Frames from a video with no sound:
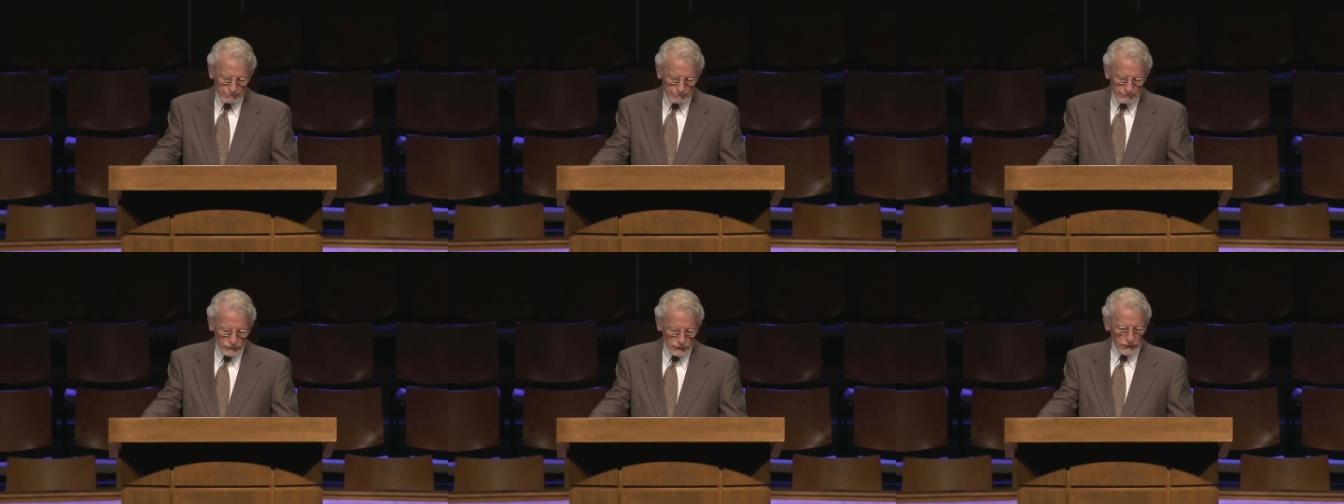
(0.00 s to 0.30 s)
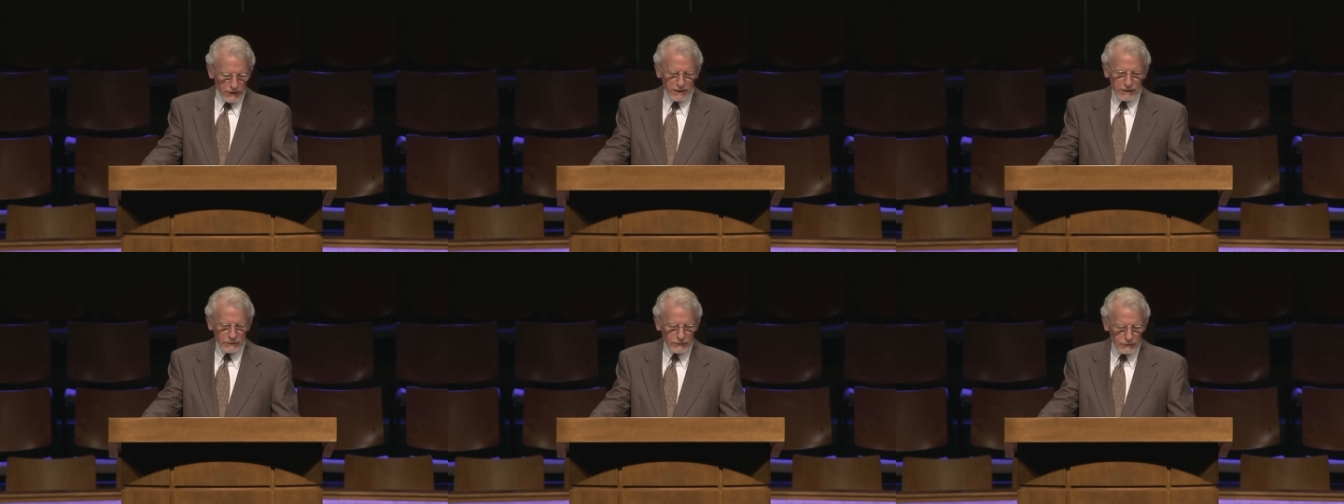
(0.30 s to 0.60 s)

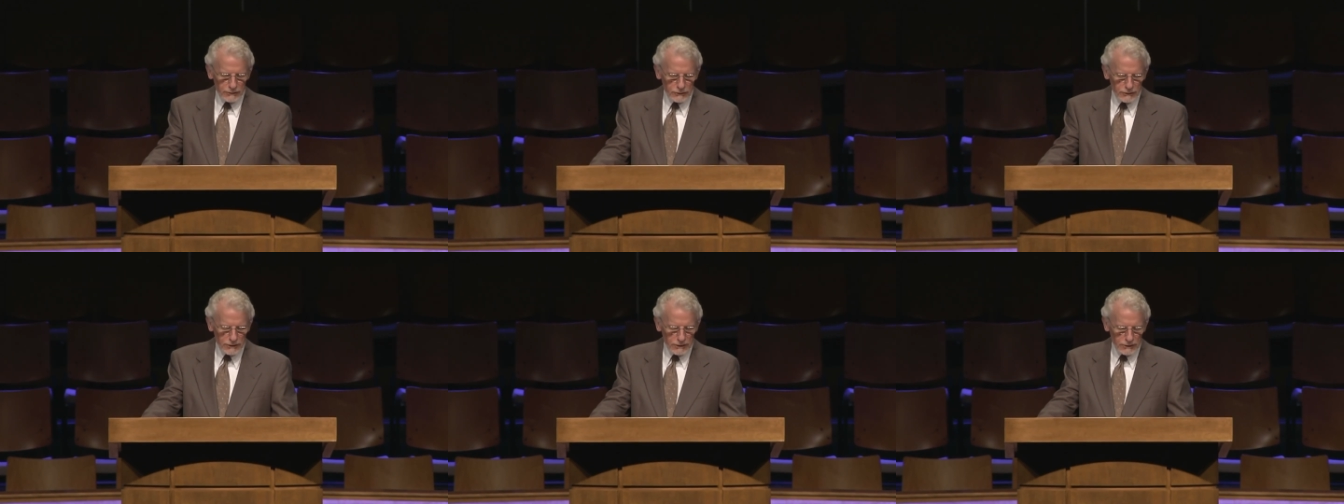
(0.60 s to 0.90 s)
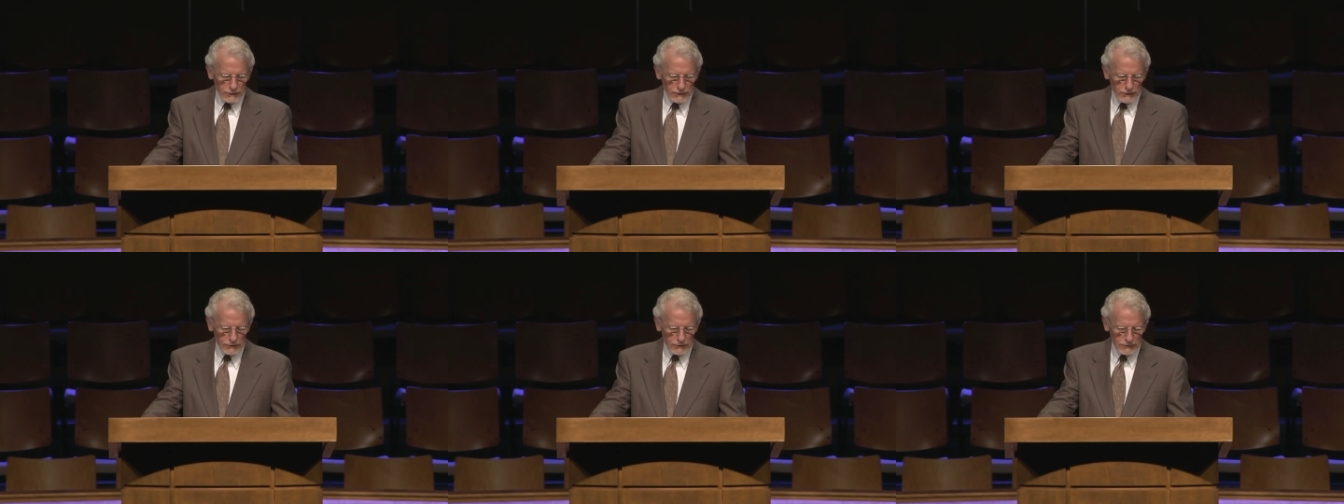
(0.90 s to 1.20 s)
senior
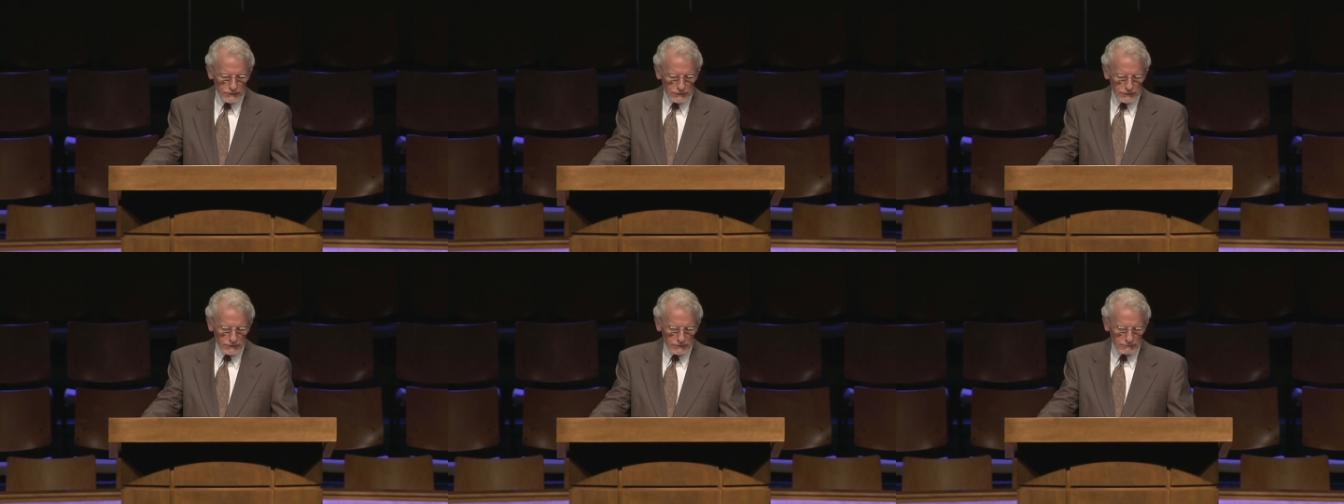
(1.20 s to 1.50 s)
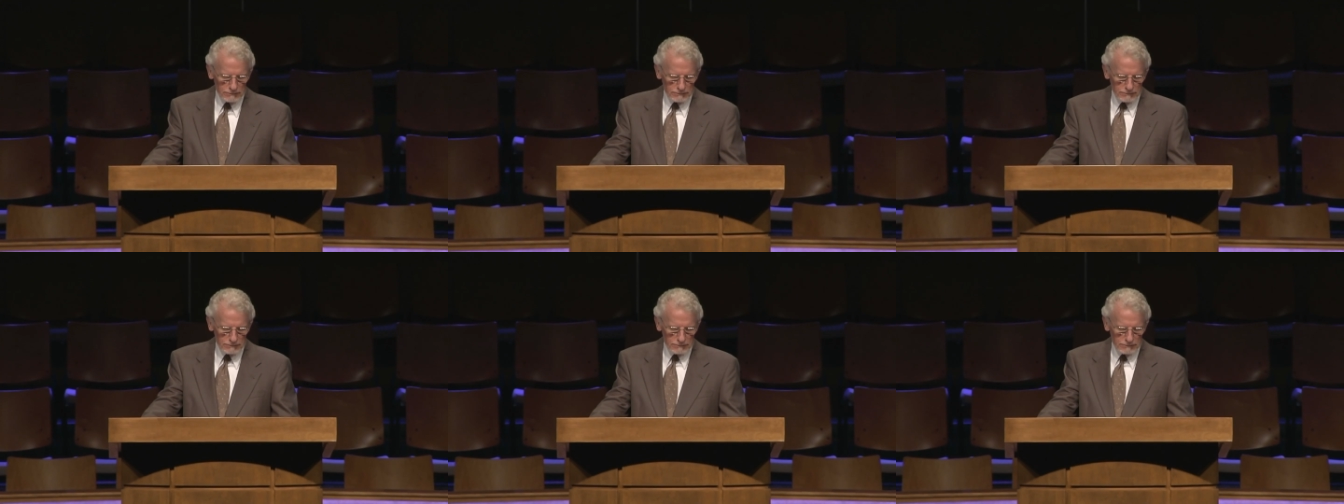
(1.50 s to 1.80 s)
citizens,
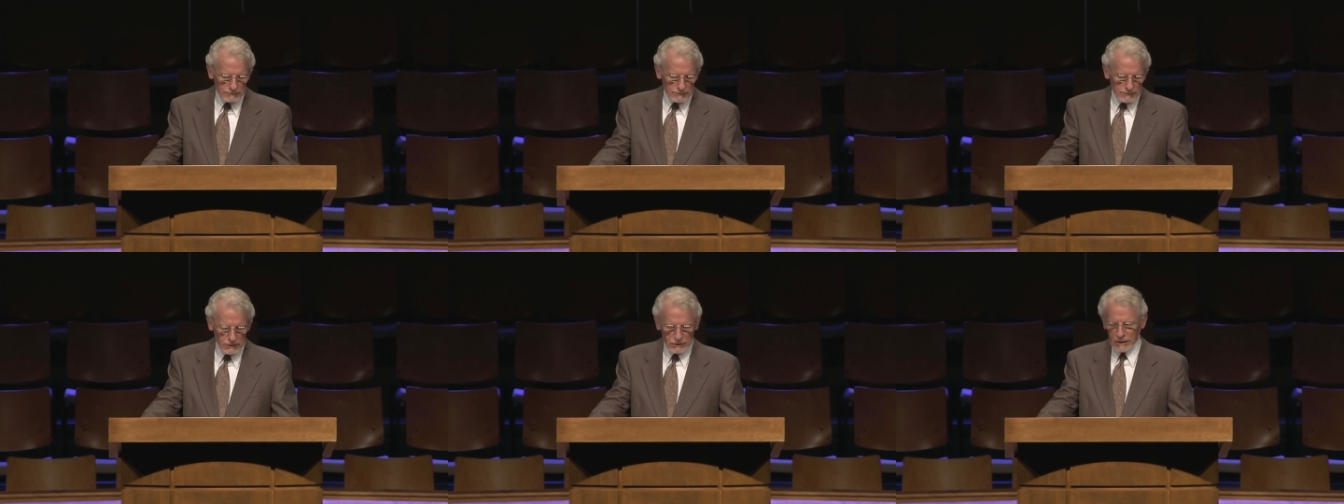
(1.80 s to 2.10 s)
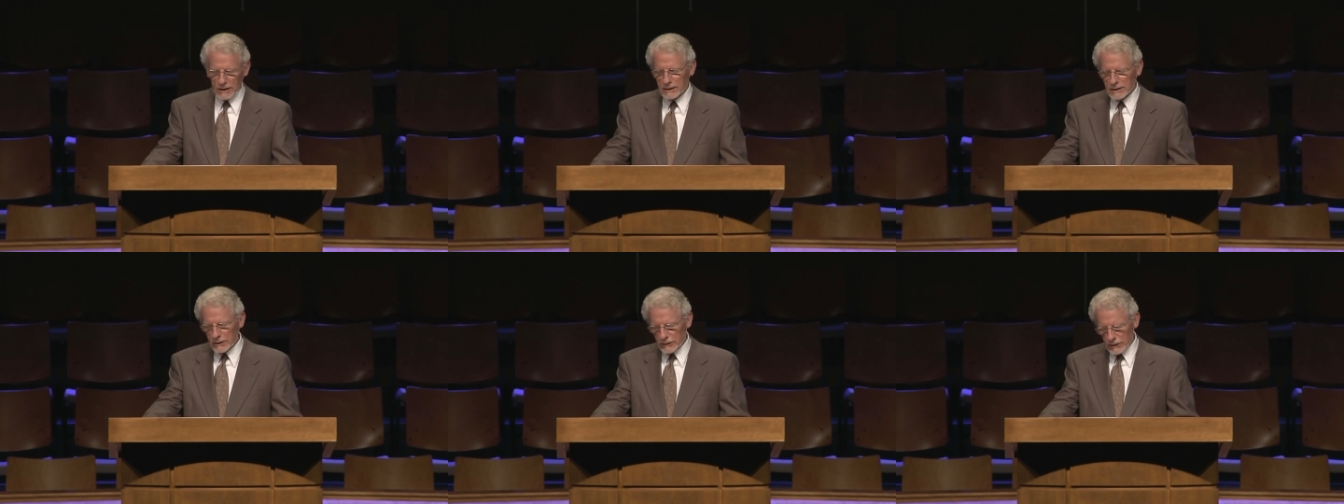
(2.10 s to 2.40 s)

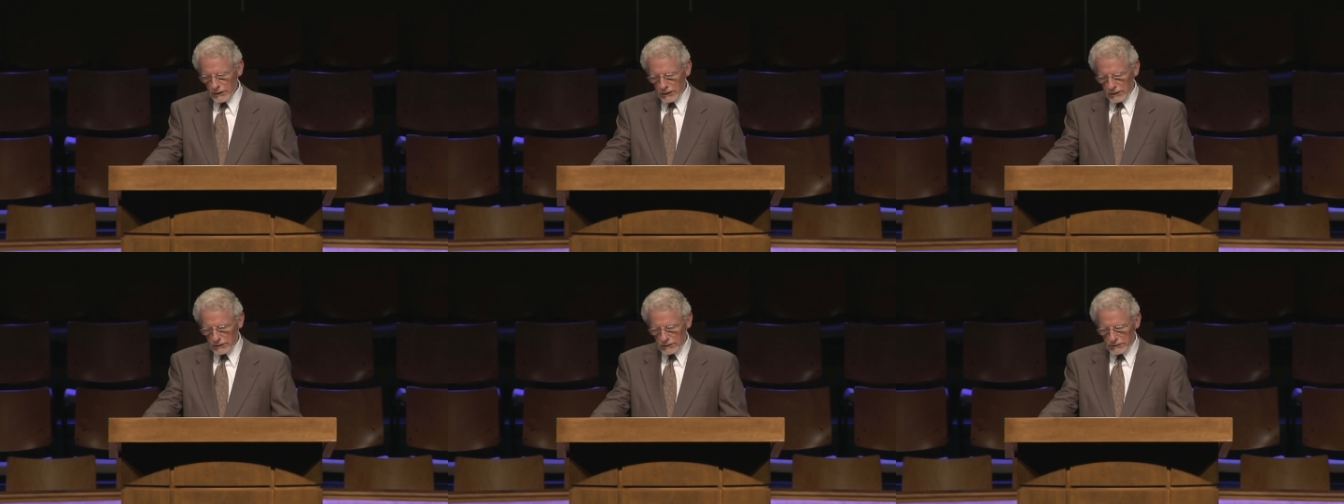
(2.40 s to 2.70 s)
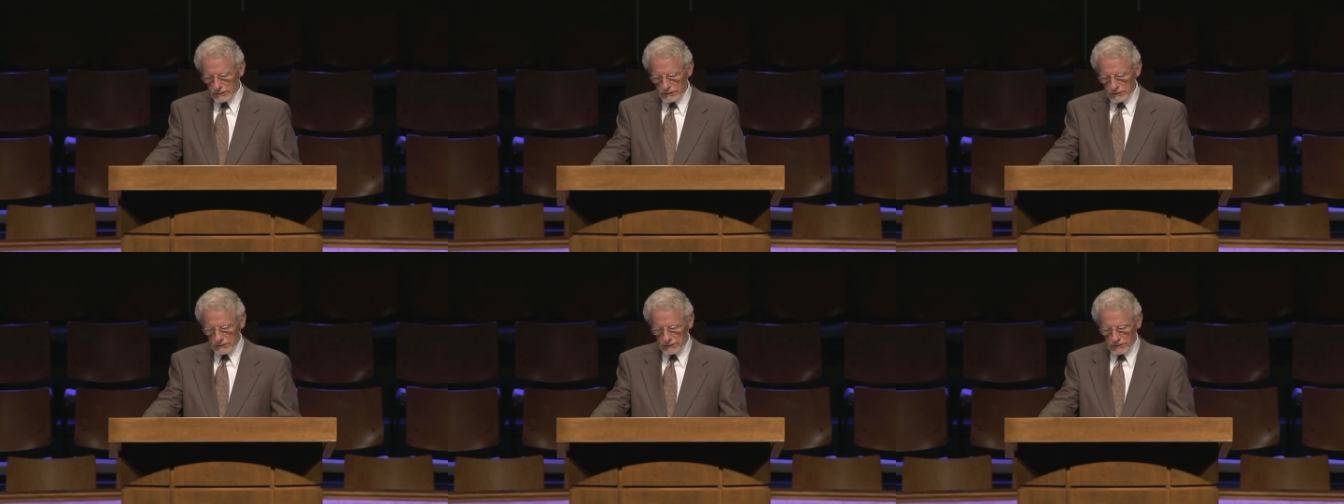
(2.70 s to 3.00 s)
young
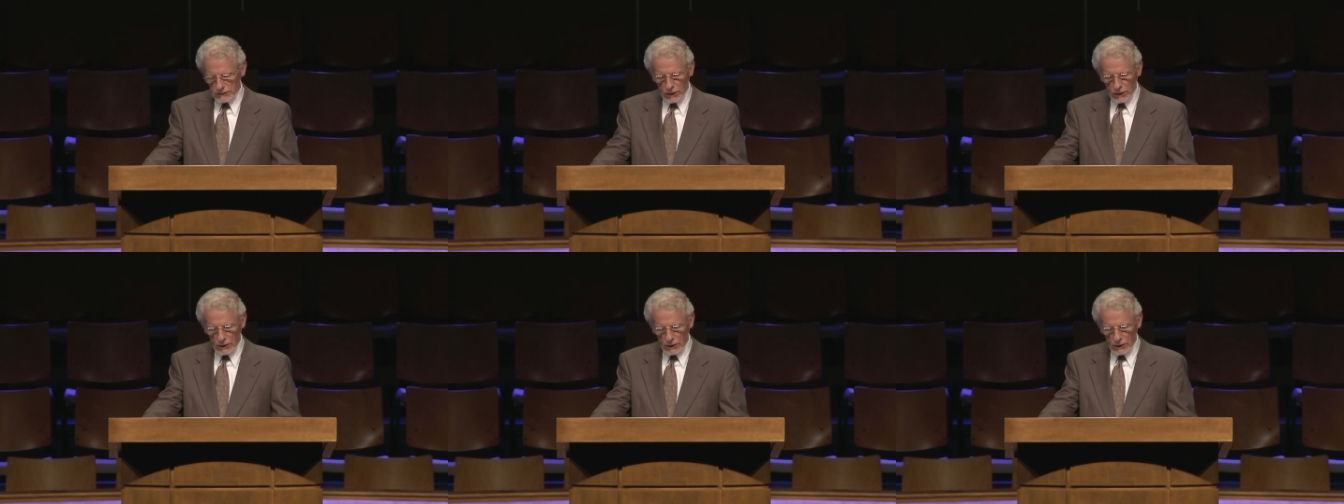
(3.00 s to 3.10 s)
adults,